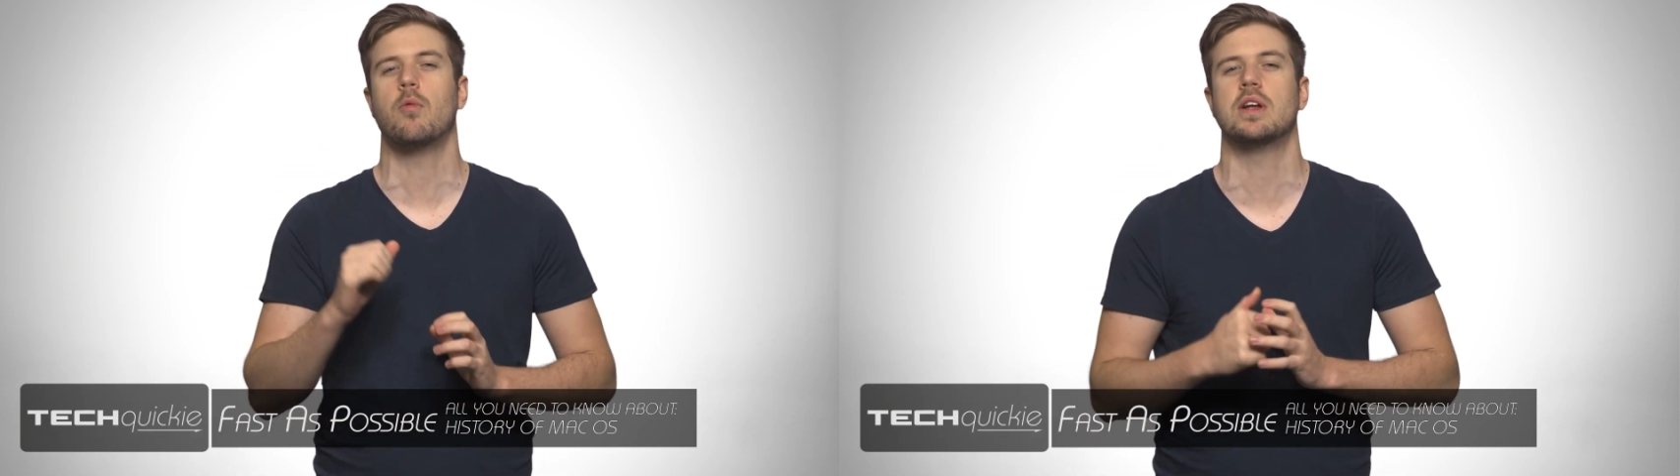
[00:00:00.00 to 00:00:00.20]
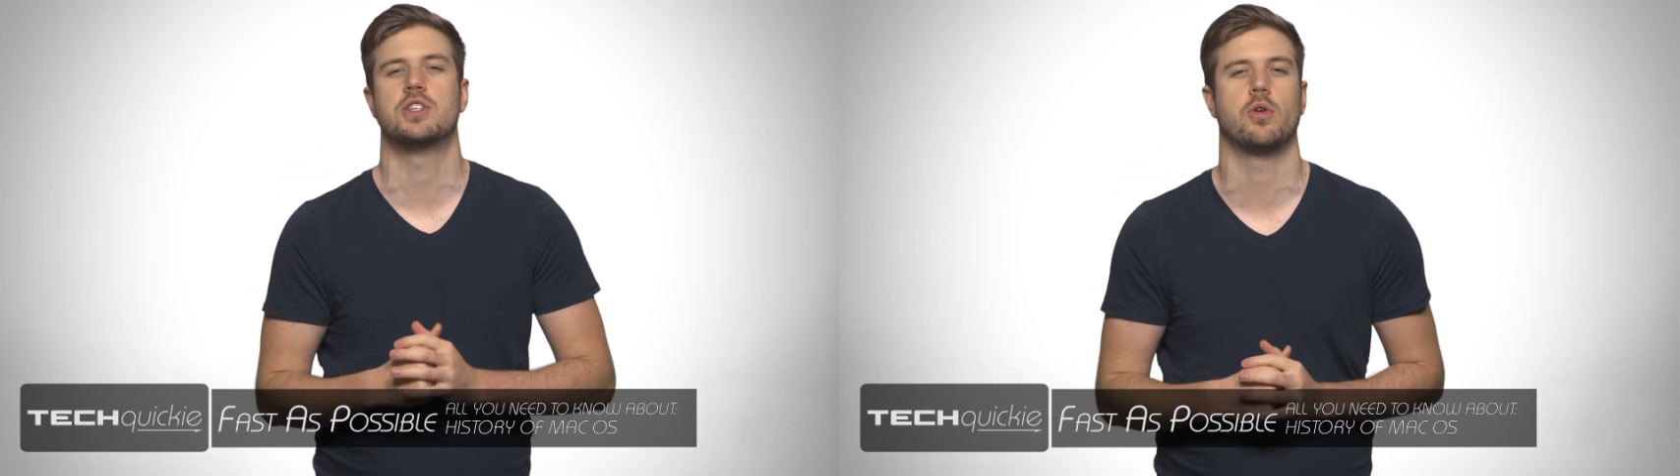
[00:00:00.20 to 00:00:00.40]

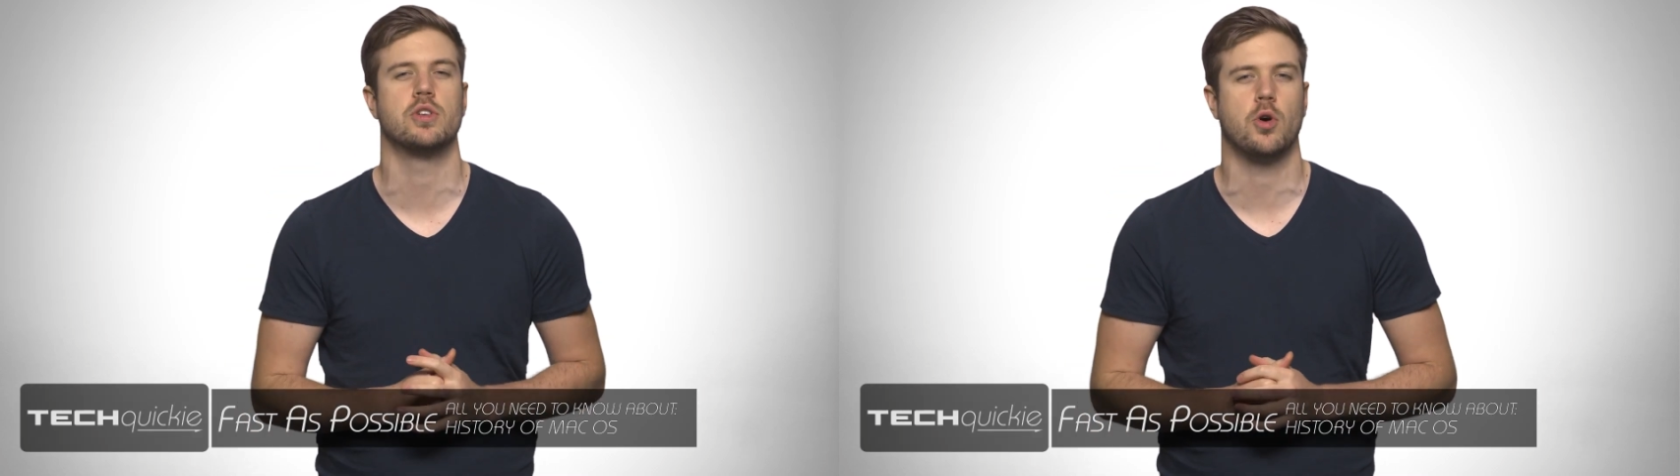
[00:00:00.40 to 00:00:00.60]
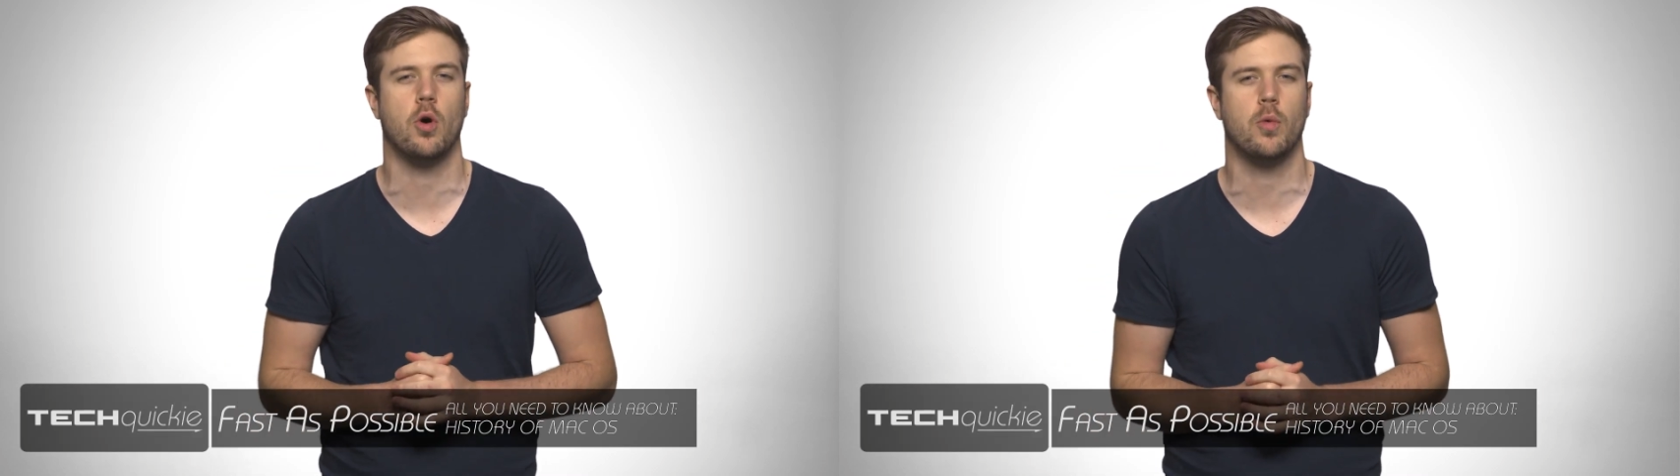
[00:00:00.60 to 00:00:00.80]
what
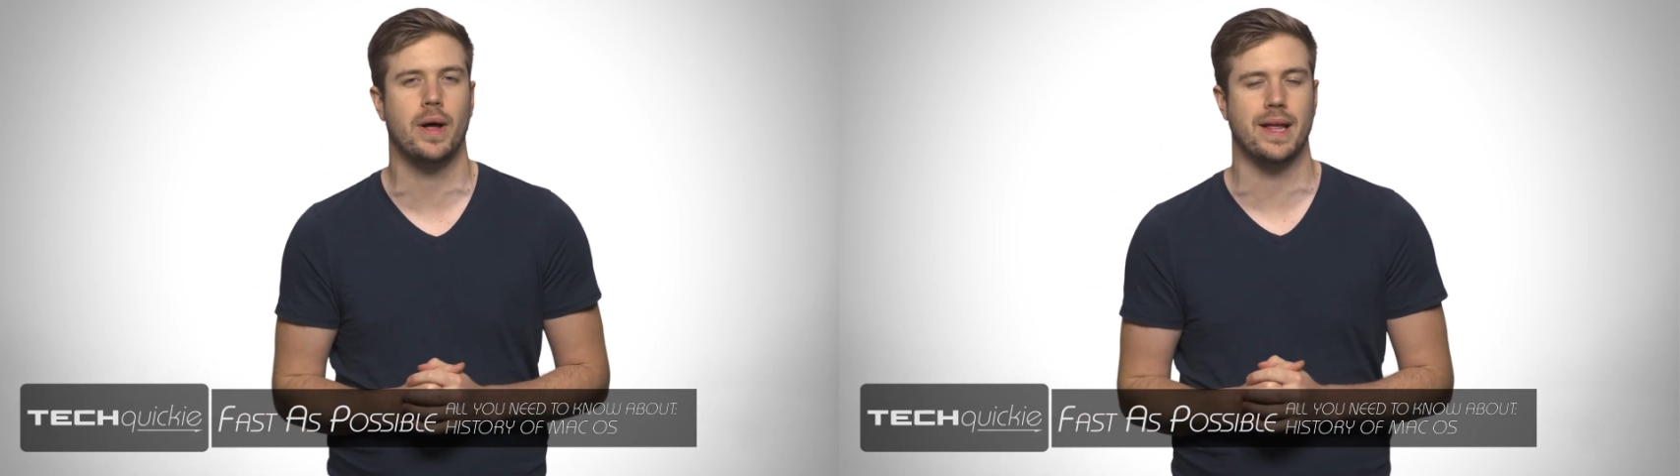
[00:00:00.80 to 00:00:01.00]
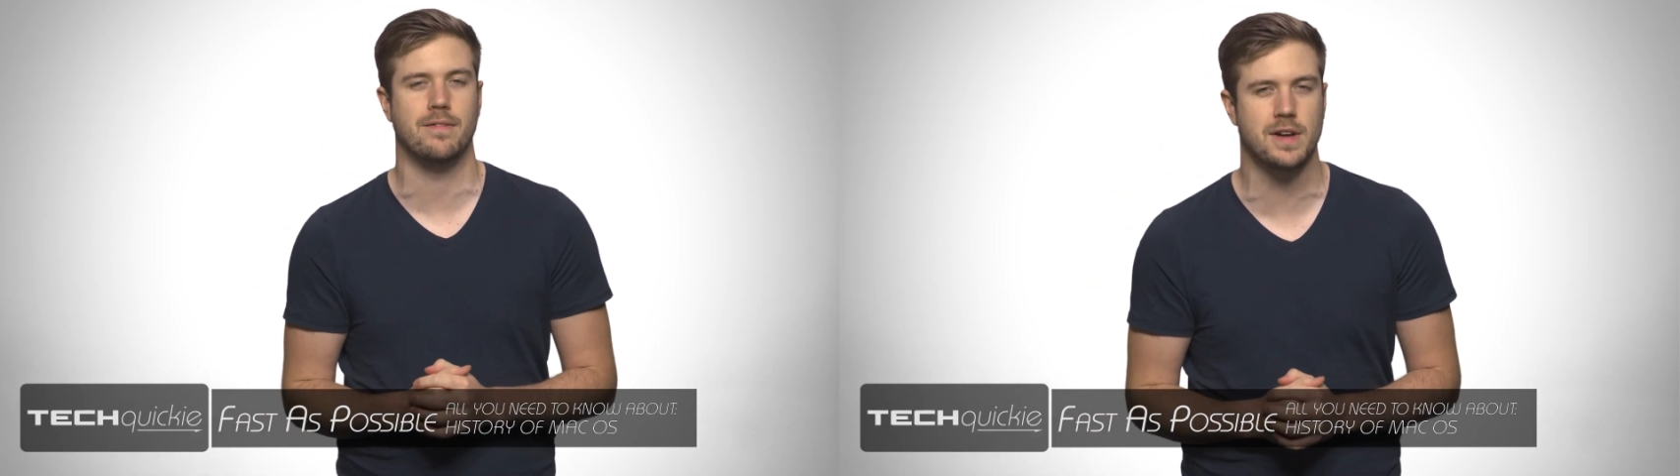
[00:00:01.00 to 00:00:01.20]
George
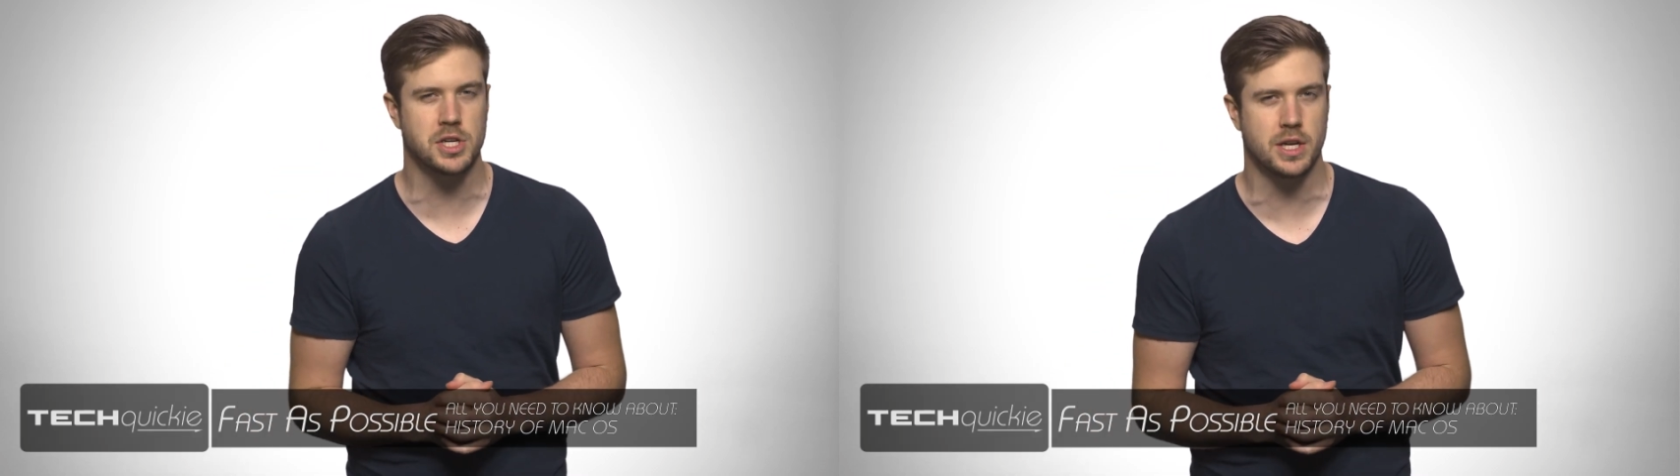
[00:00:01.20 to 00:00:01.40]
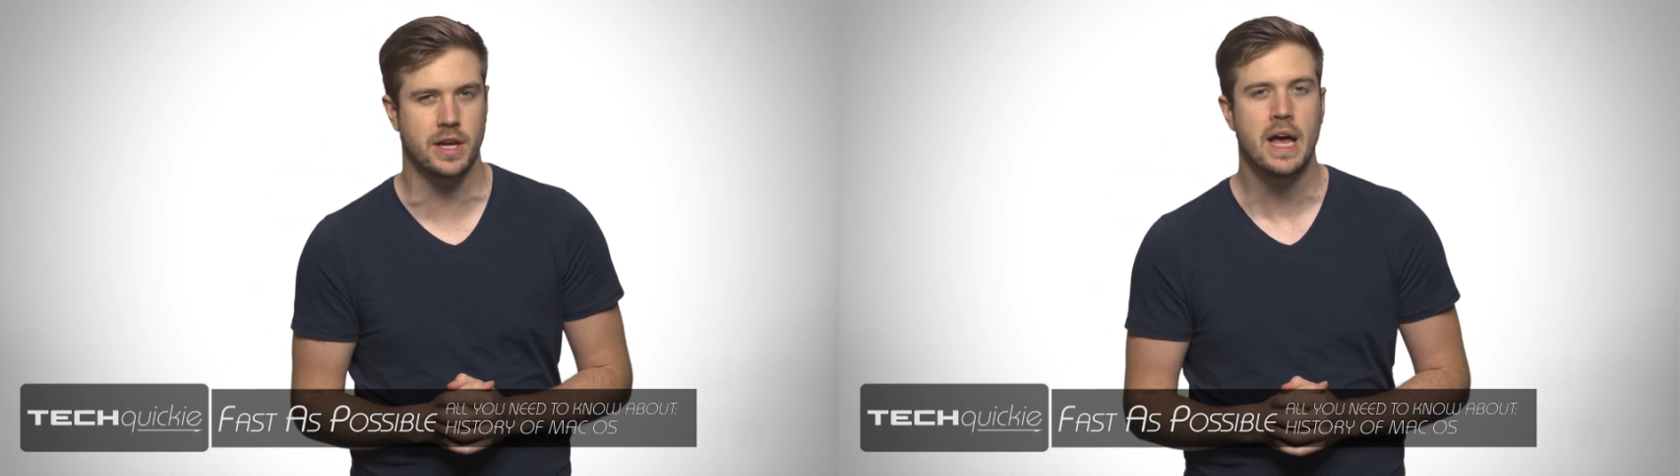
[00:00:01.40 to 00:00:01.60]
Orwell
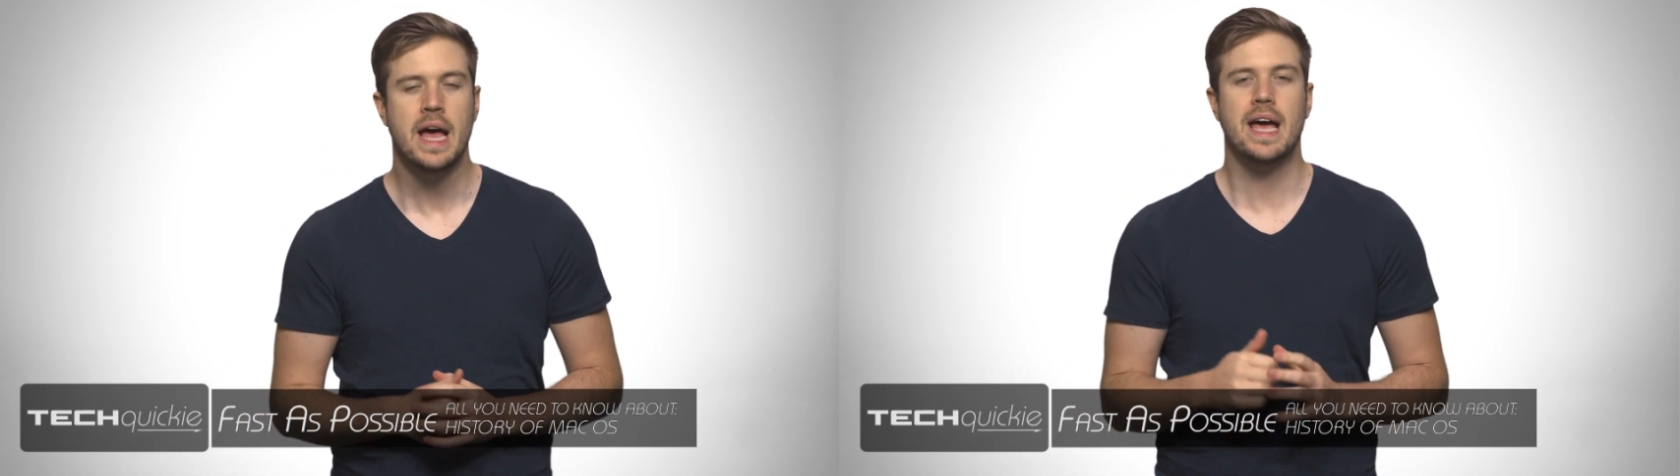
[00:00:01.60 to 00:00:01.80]
envisioned